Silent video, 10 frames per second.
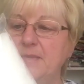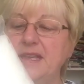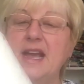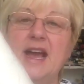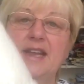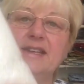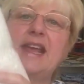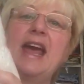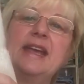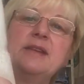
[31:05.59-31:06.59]
yarn
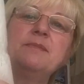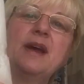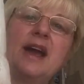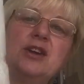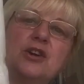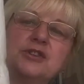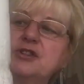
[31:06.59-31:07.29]
came. I ordered